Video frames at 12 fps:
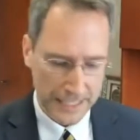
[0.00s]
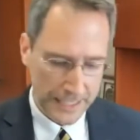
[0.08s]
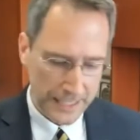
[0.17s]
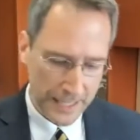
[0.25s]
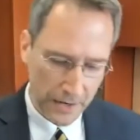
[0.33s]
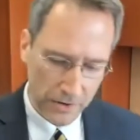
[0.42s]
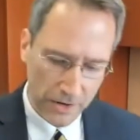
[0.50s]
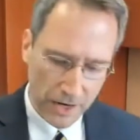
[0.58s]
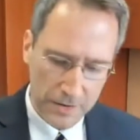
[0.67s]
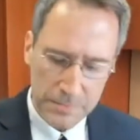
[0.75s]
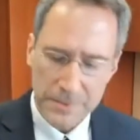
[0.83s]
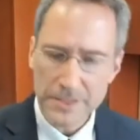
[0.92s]
Now,
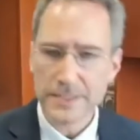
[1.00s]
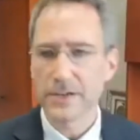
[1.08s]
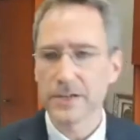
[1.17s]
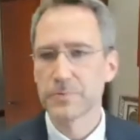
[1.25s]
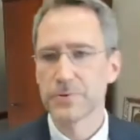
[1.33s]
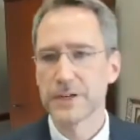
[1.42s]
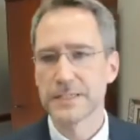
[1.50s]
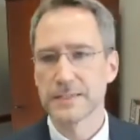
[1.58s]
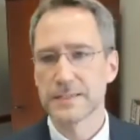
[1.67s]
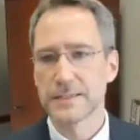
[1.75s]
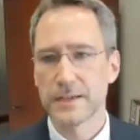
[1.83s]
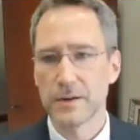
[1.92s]
our military
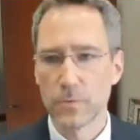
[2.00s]
presence